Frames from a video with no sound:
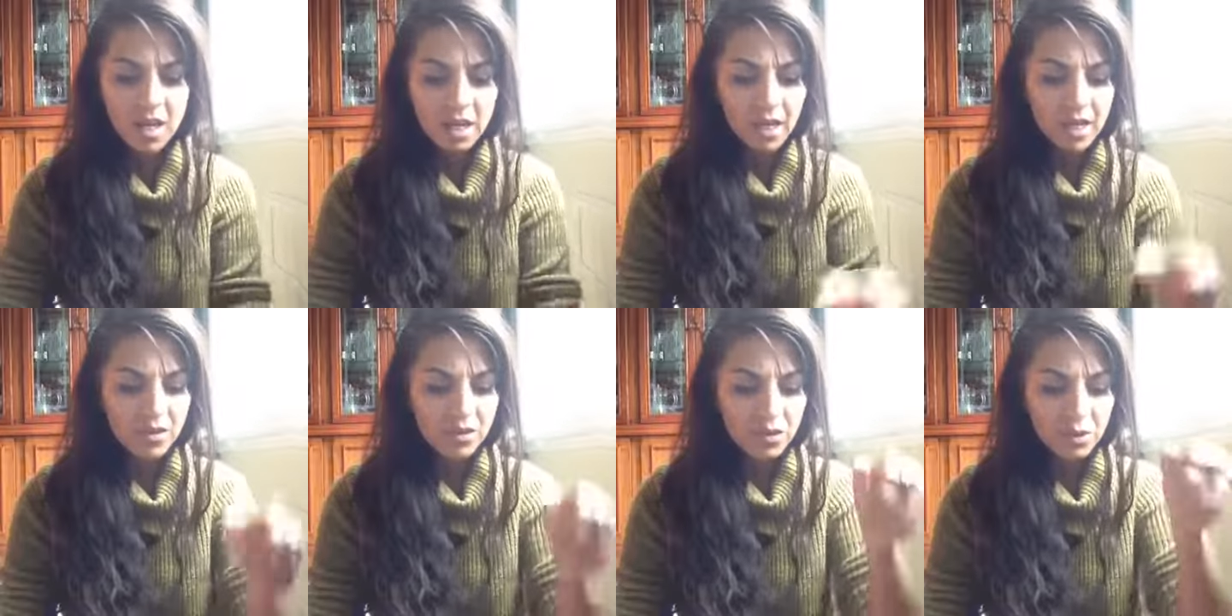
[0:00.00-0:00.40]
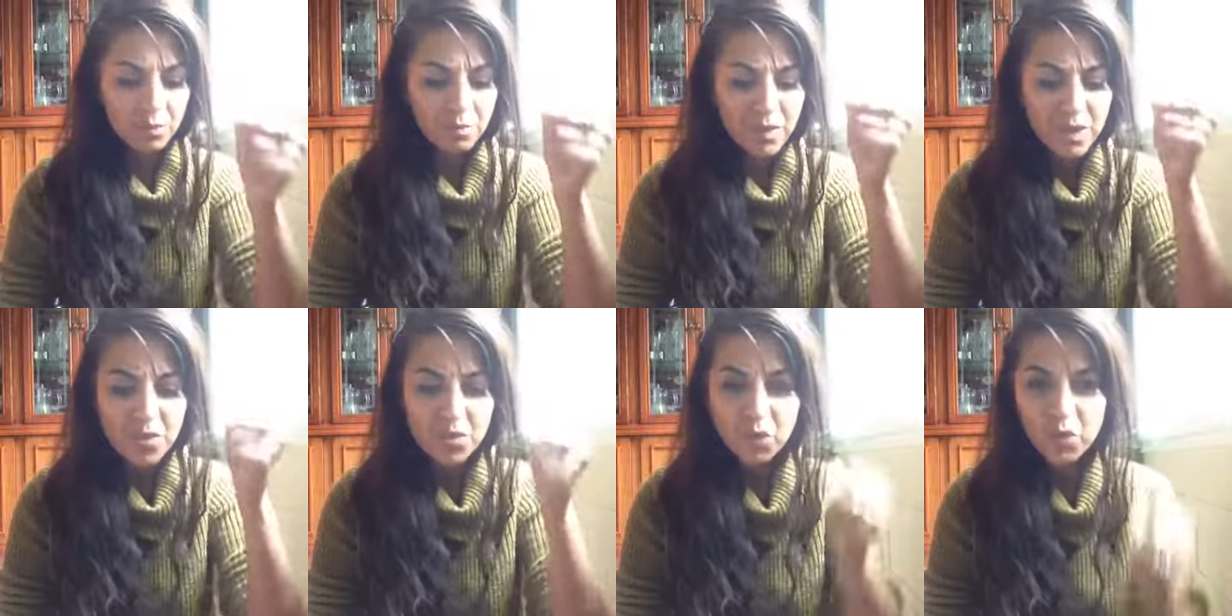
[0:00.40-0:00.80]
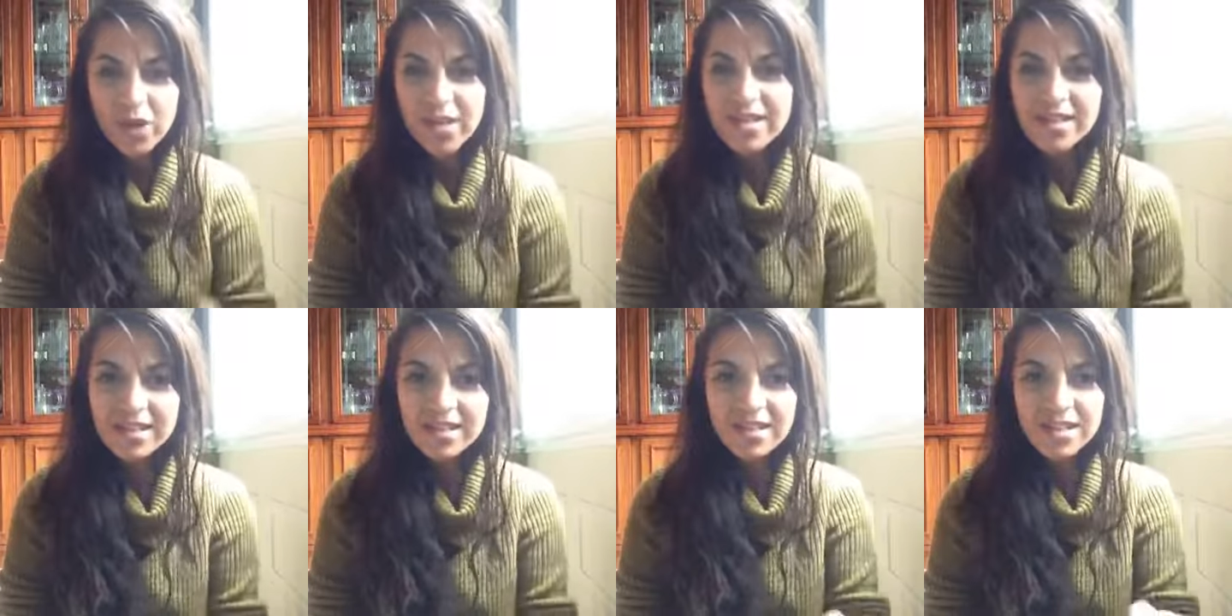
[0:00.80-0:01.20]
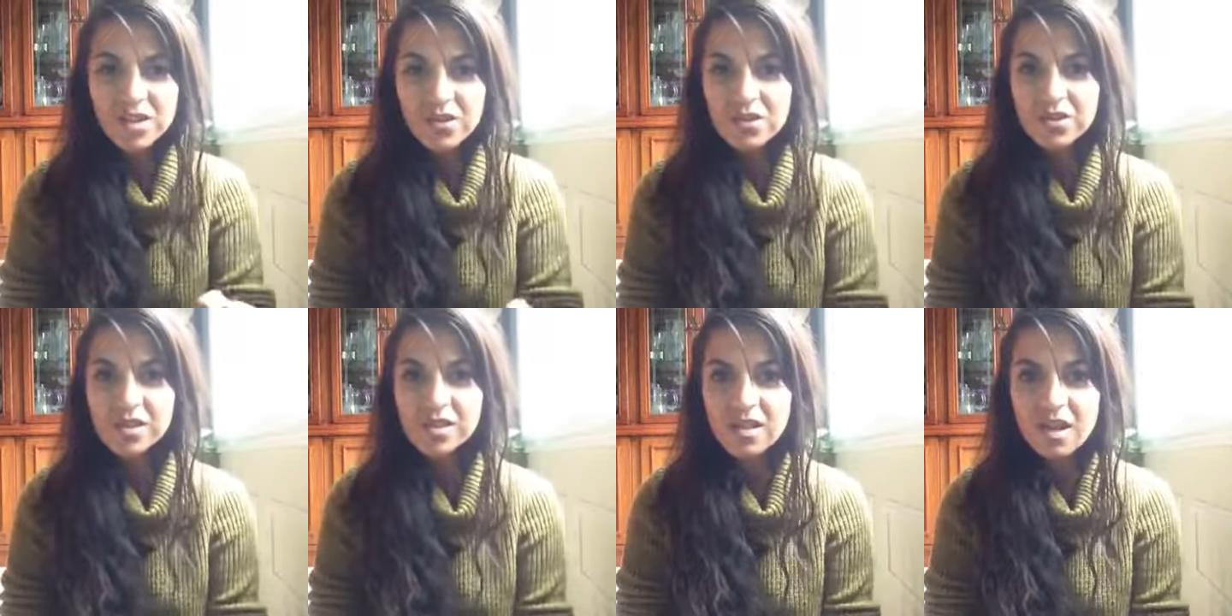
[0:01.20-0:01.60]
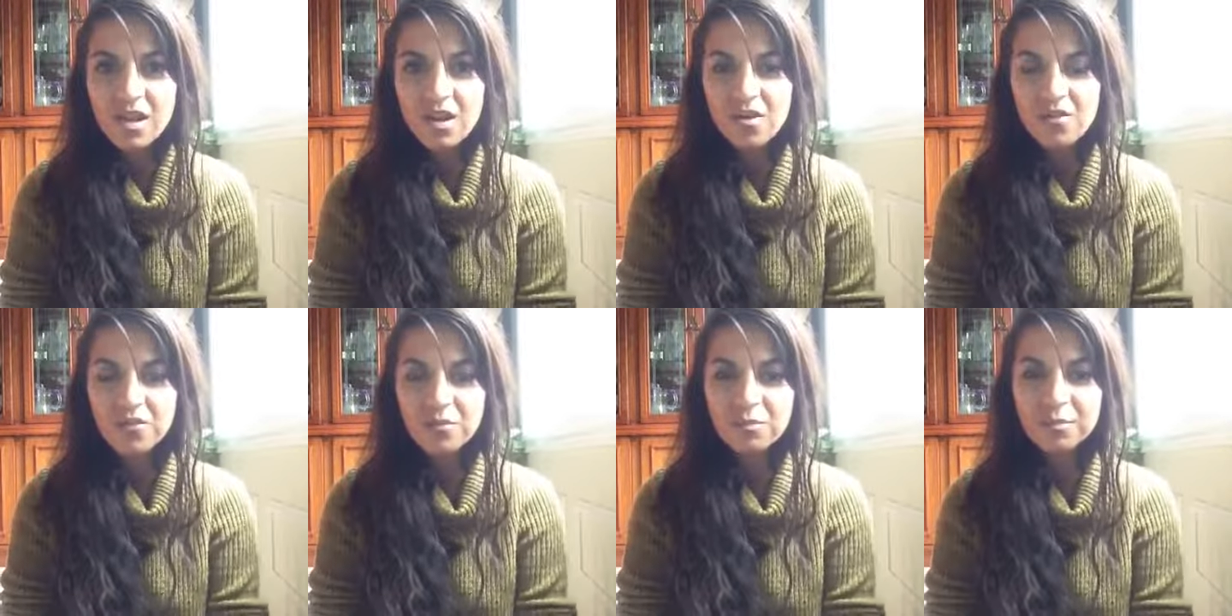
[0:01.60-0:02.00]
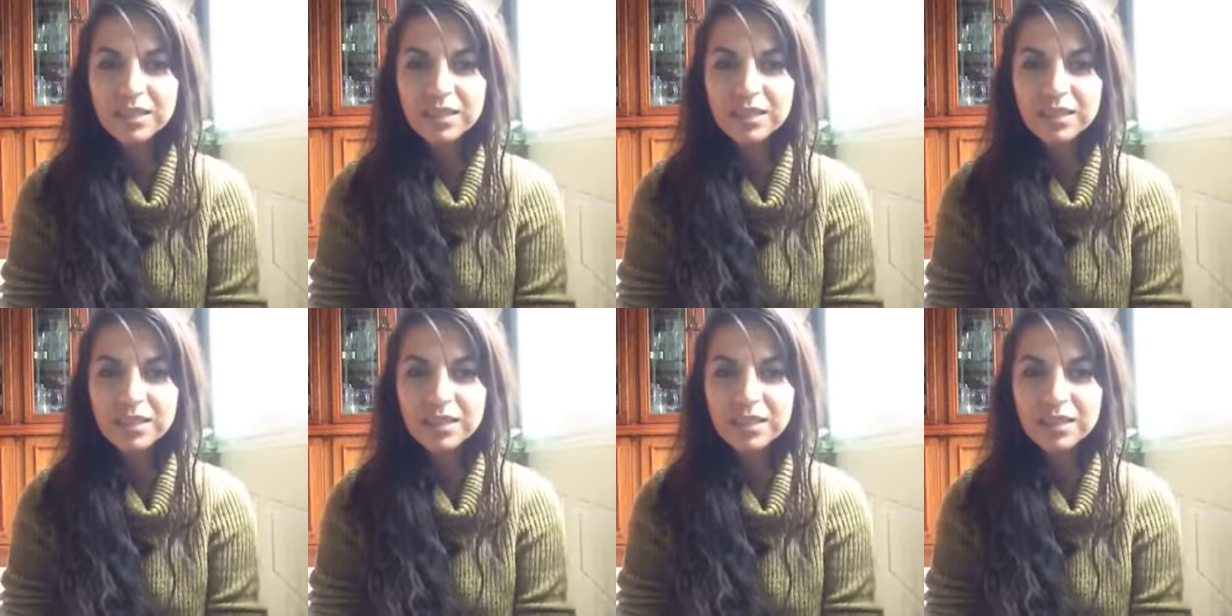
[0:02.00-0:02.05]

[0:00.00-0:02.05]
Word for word: and you're berating yourself.